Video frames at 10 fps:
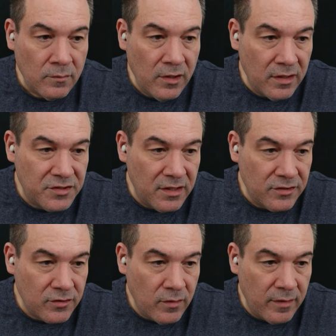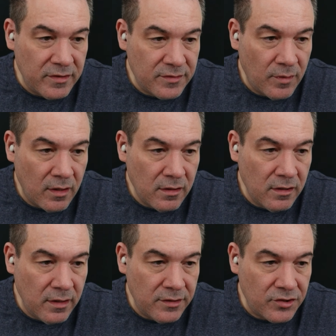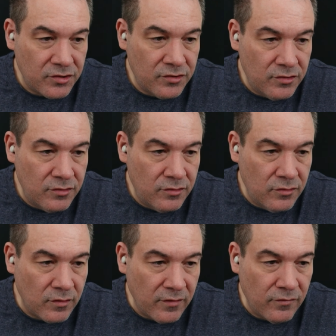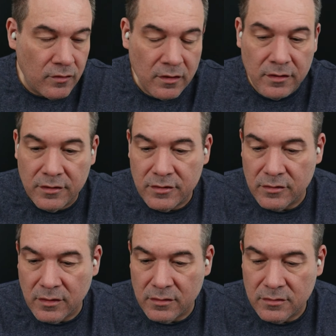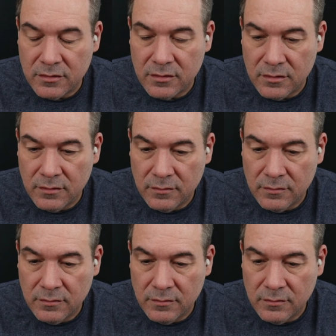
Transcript: You can see this is quite a bit smaller at just 2,400 tokens.